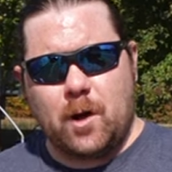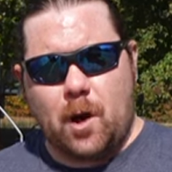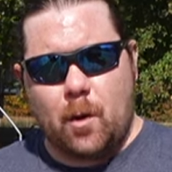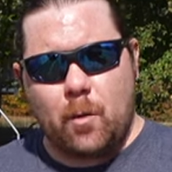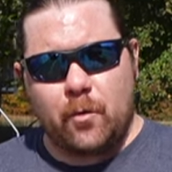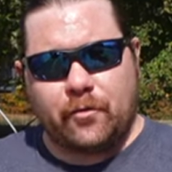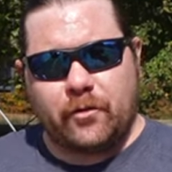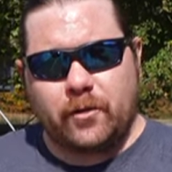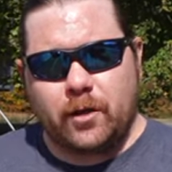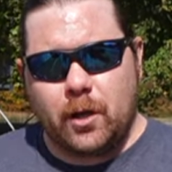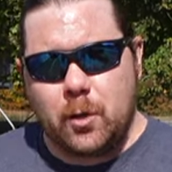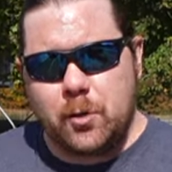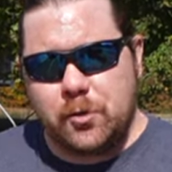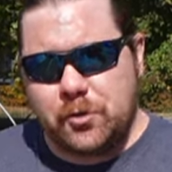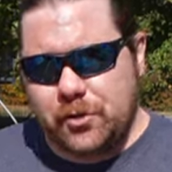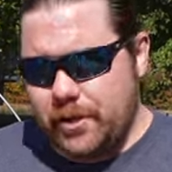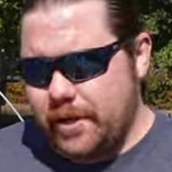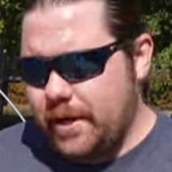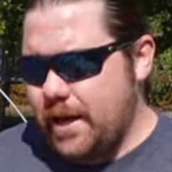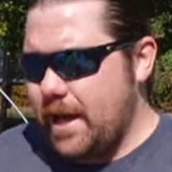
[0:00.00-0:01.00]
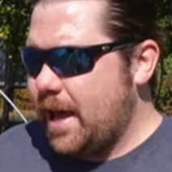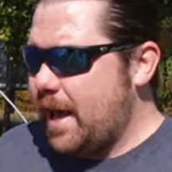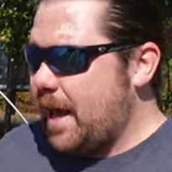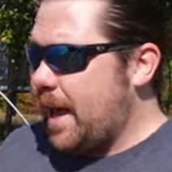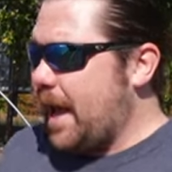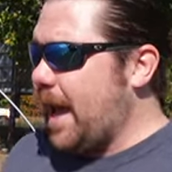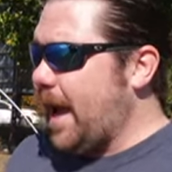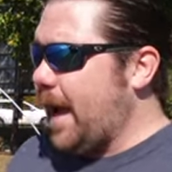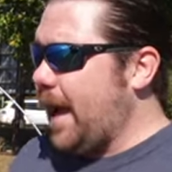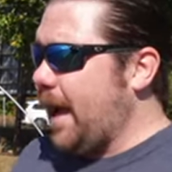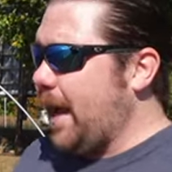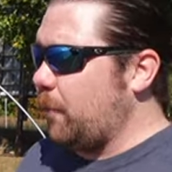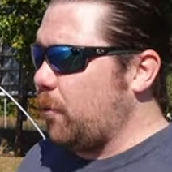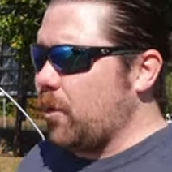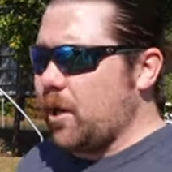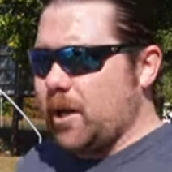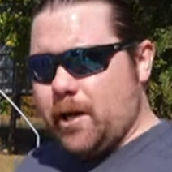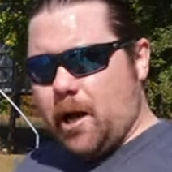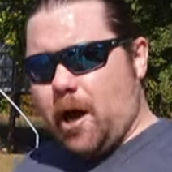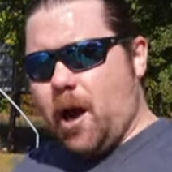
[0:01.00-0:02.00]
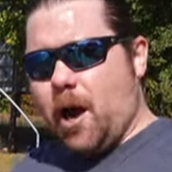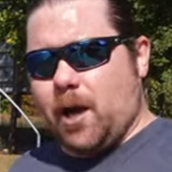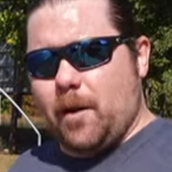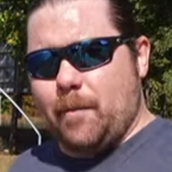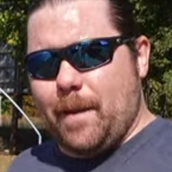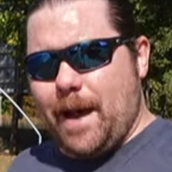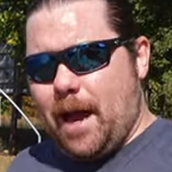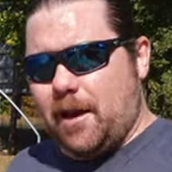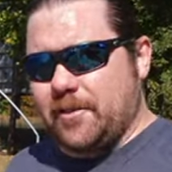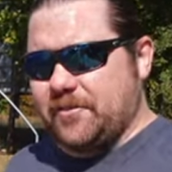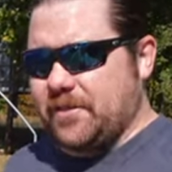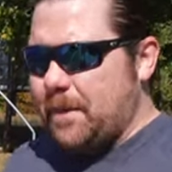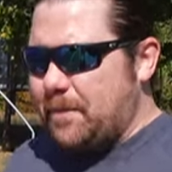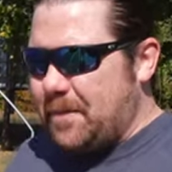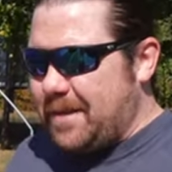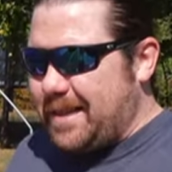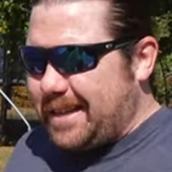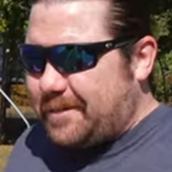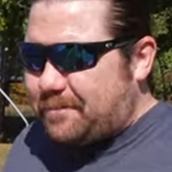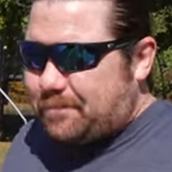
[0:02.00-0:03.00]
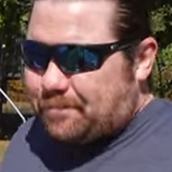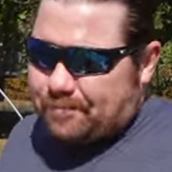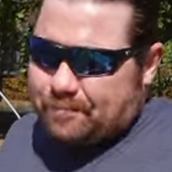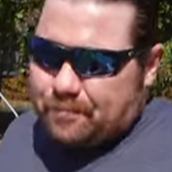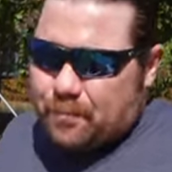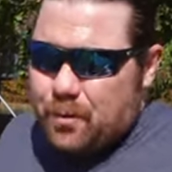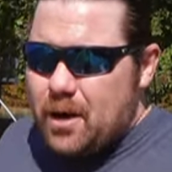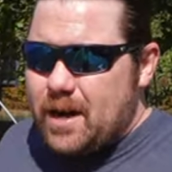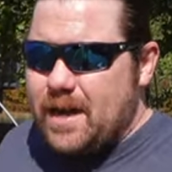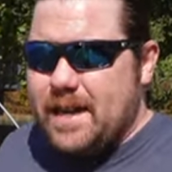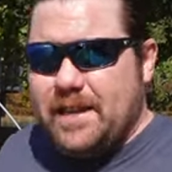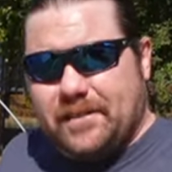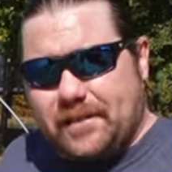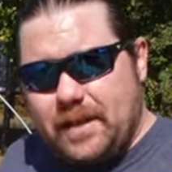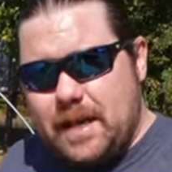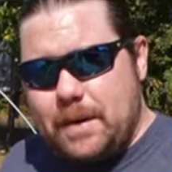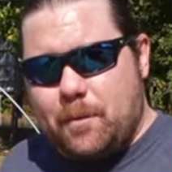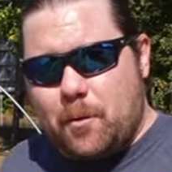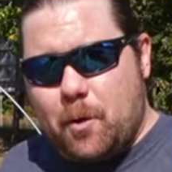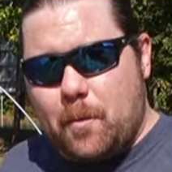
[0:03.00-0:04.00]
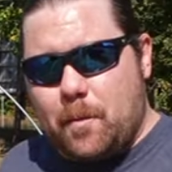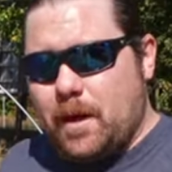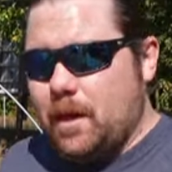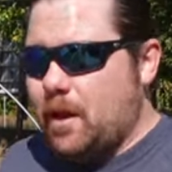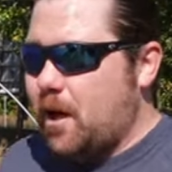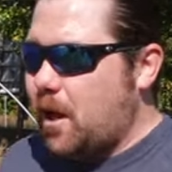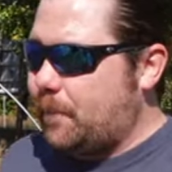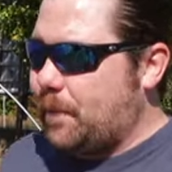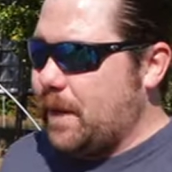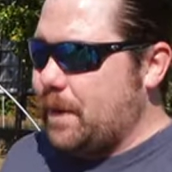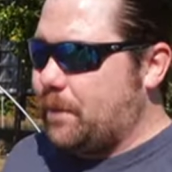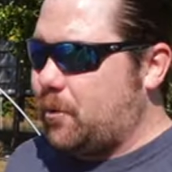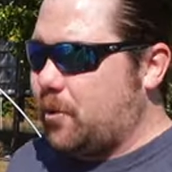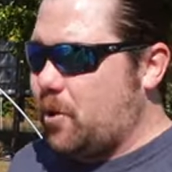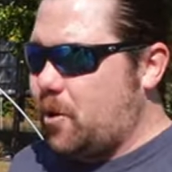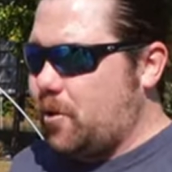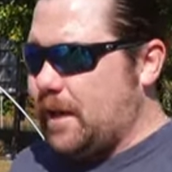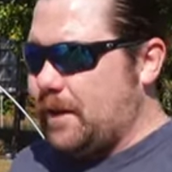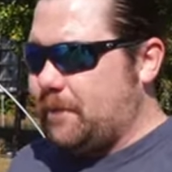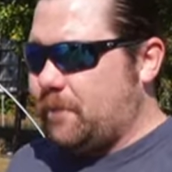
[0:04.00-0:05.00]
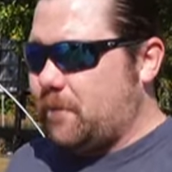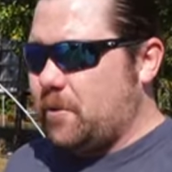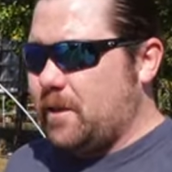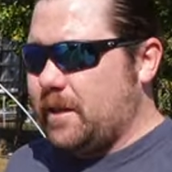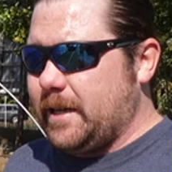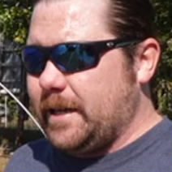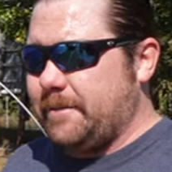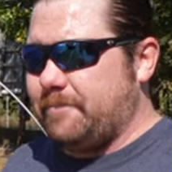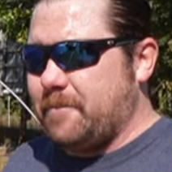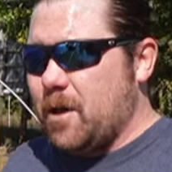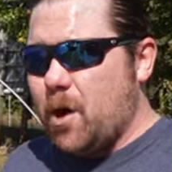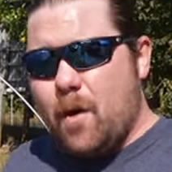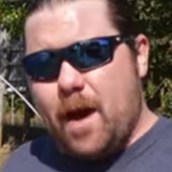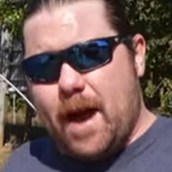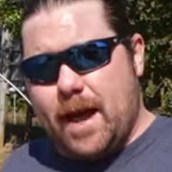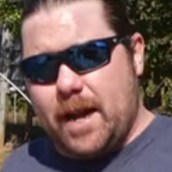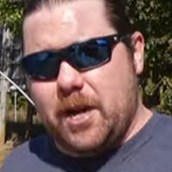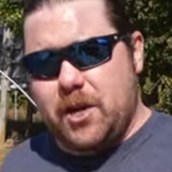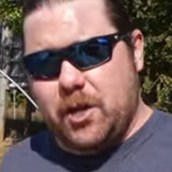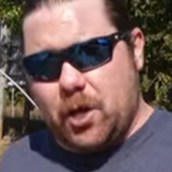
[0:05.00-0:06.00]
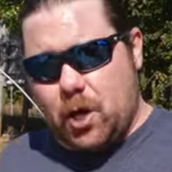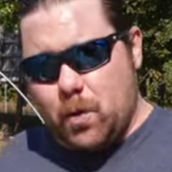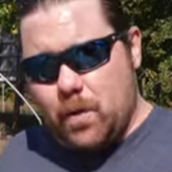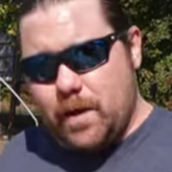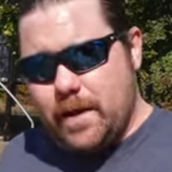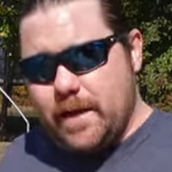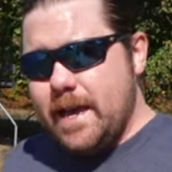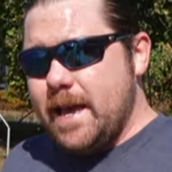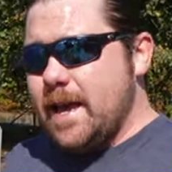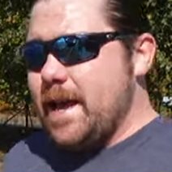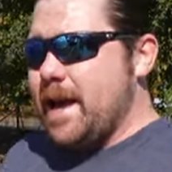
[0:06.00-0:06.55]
Grower Solution, and we're going to talk about something that's pretty simple, but a lot of people don't even really know how to do it.